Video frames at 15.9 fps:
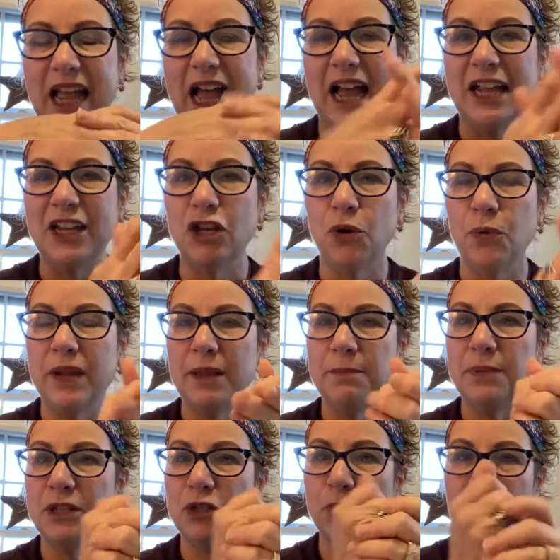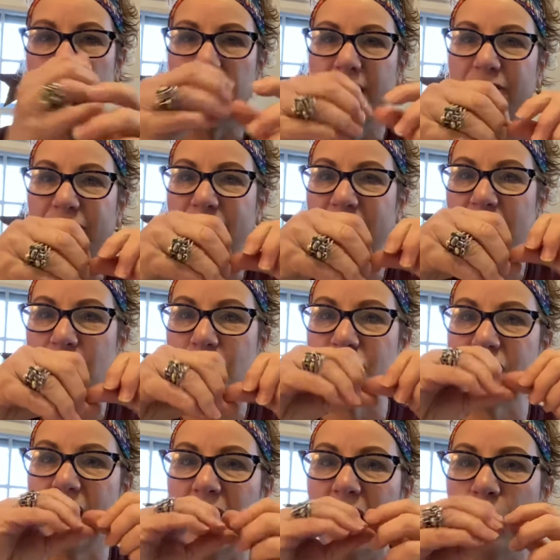I go in between my fingers.
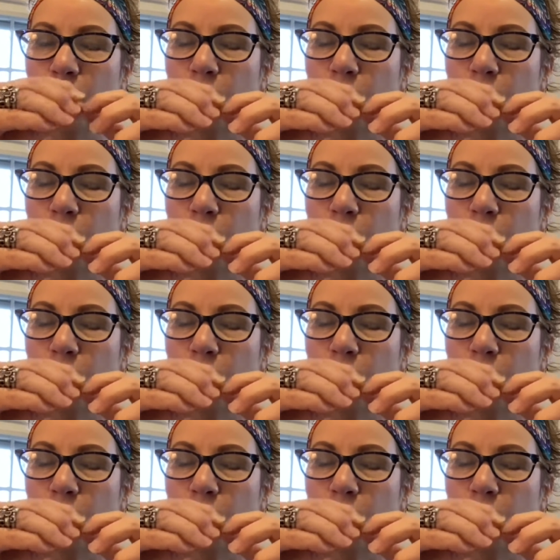I